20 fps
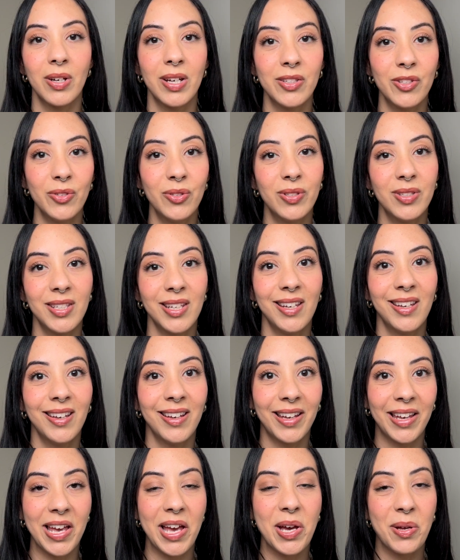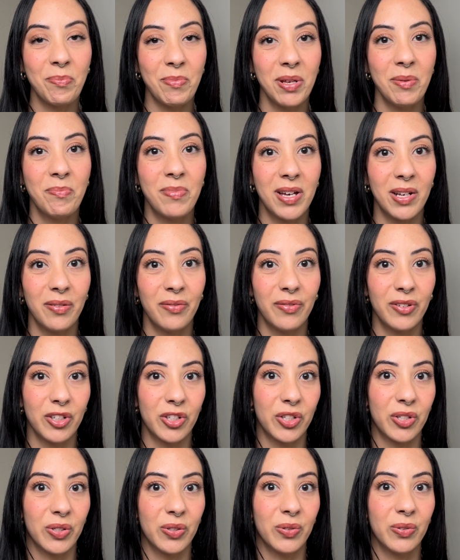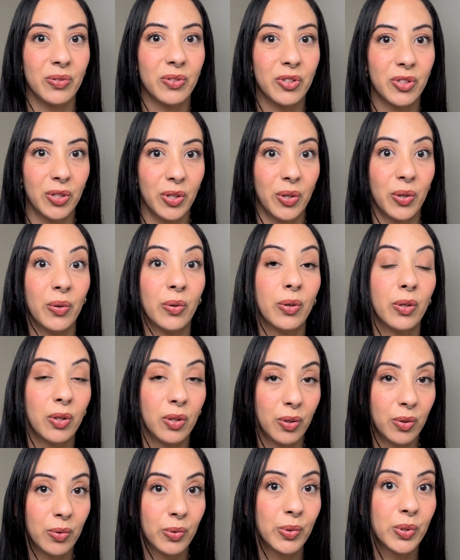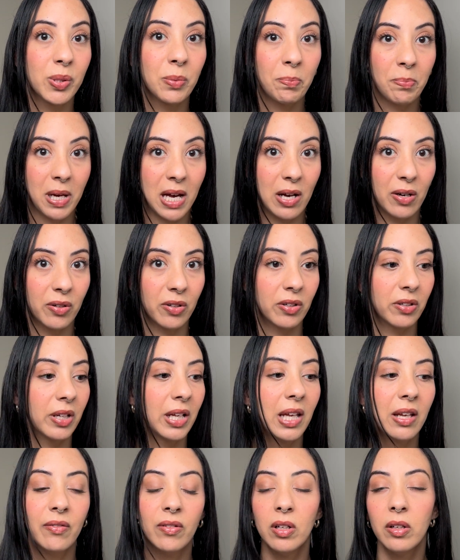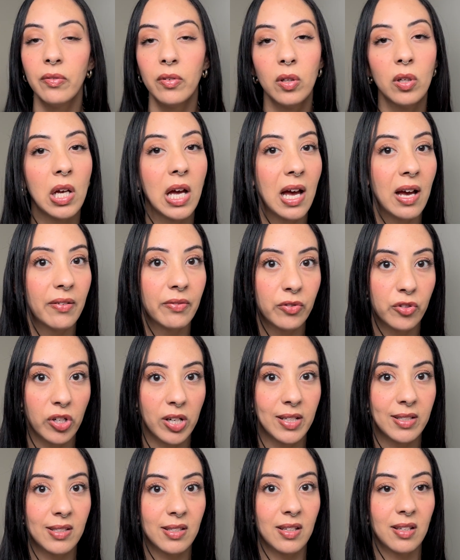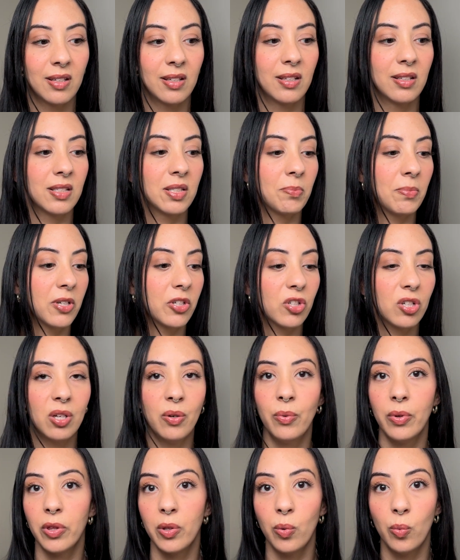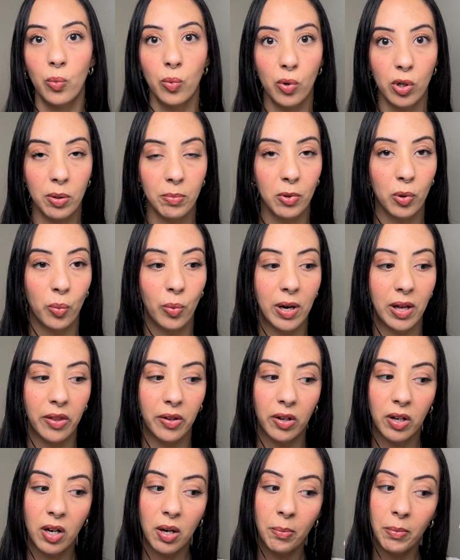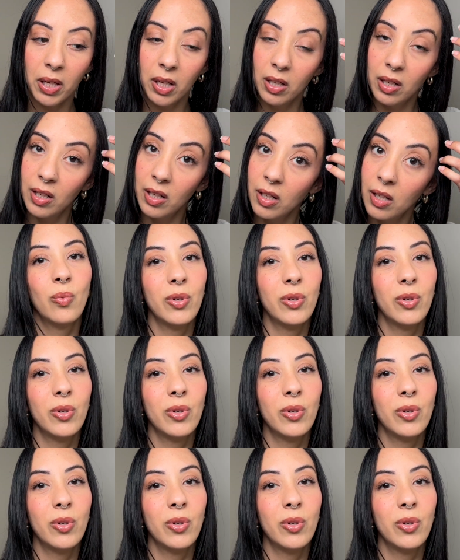as you see, it can be beneficial to use powder even if you have dry skin, especially with the warmer weather coming in.